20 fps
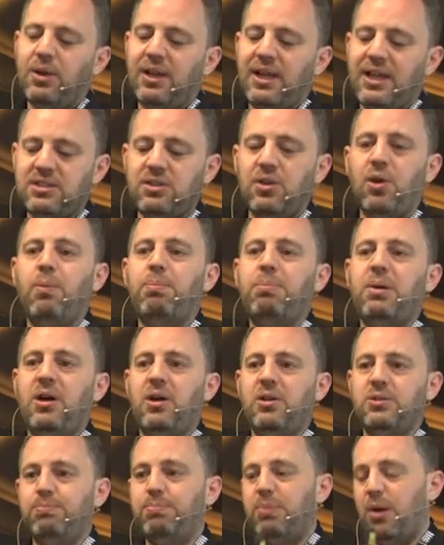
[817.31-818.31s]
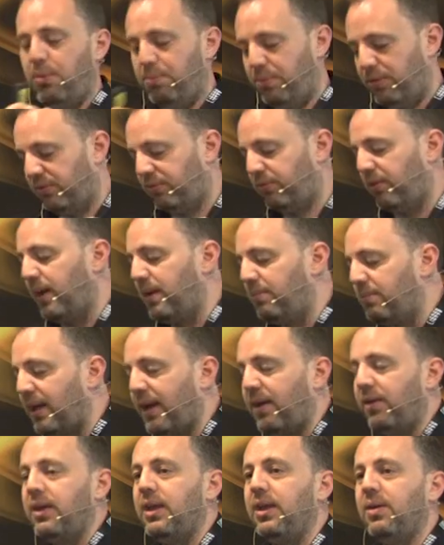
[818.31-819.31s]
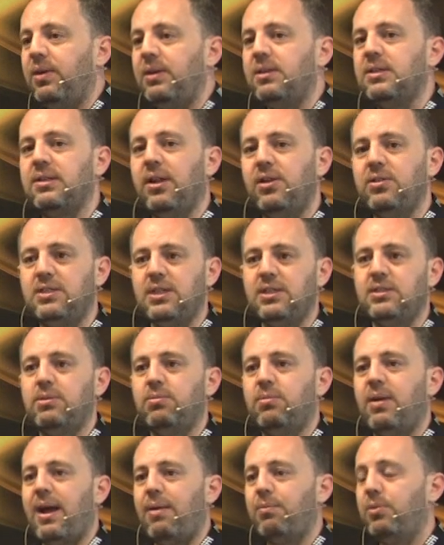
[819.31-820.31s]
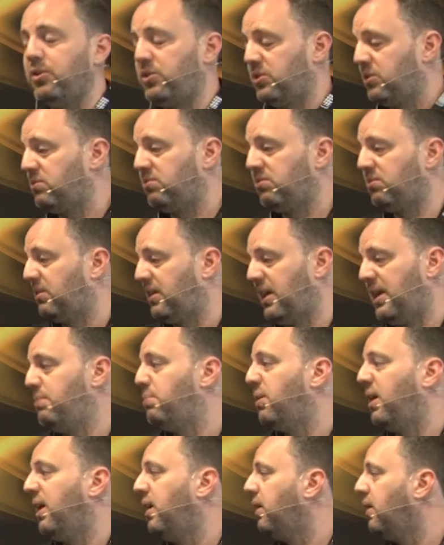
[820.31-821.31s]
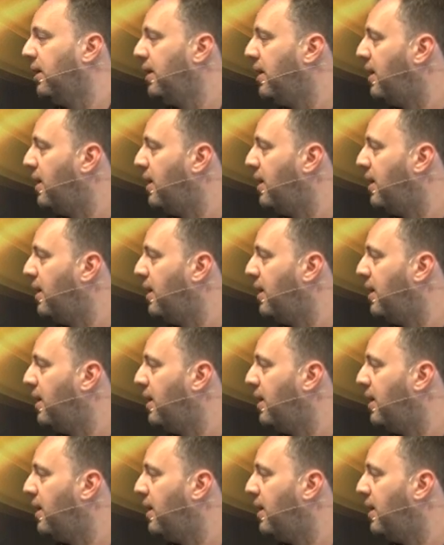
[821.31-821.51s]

well, let's not pass Bob the frame down here in the slow system RAM, we'll just keep it.